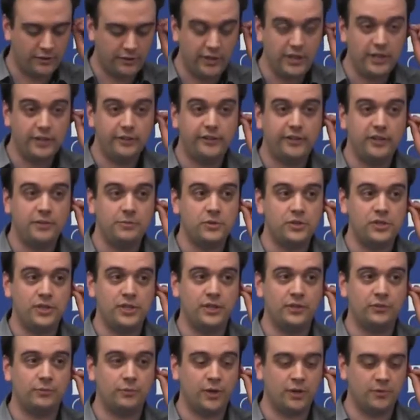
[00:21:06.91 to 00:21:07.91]
CNC
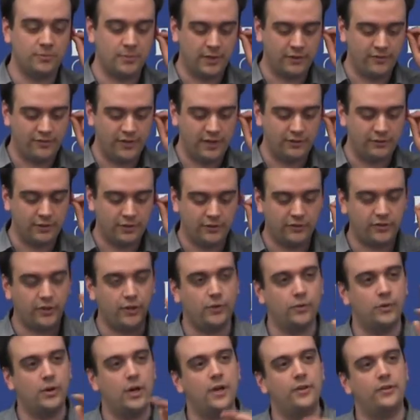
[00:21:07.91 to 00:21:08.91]
machine is one of my favorites.
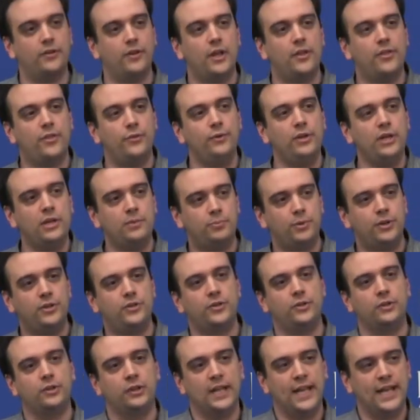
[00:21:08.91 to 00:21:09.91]
So a 3D
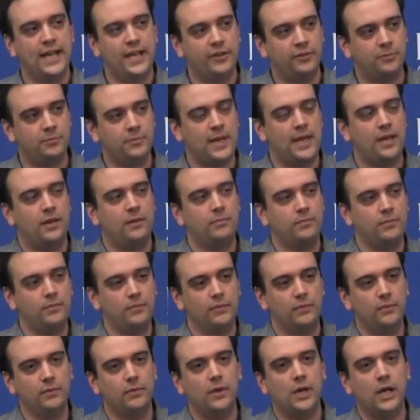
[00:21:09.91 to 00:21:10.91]
printer lays
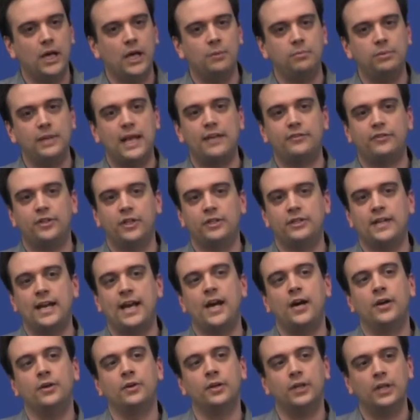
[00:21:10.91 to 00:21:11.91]
plastic
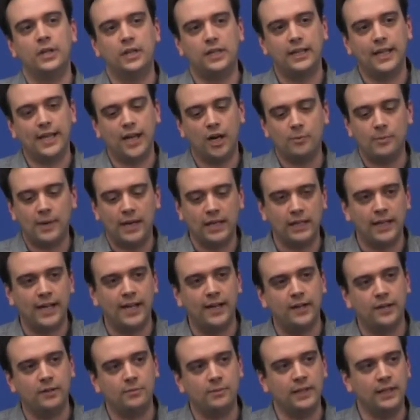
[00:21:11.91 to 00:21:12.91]
down layer by
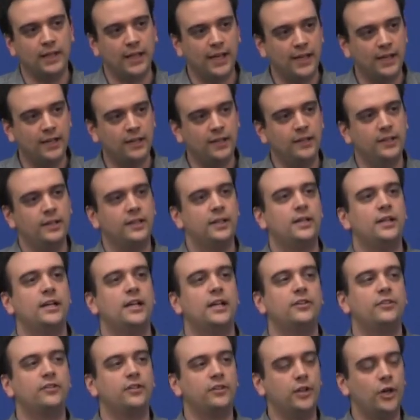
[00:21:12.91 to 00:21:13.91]
layer by layer,
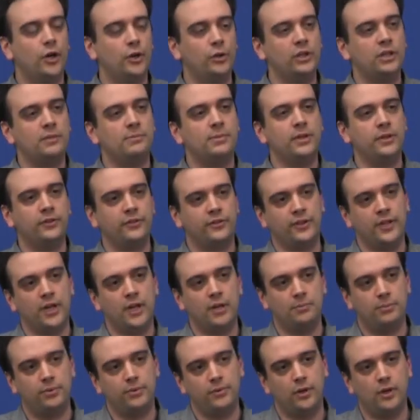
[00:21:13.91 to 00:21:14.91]
slowly builds it
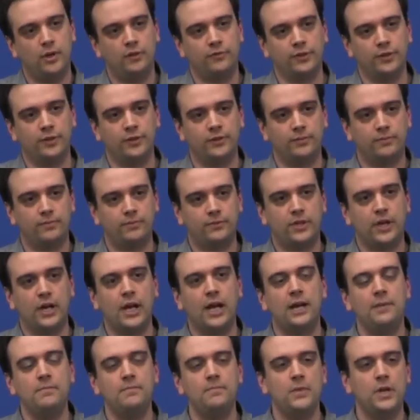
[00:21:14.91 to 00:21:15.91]
up over
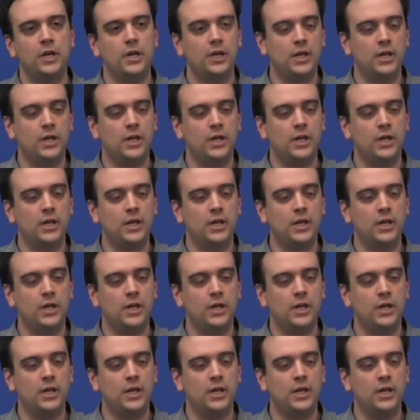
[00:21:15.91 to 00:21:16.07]
time.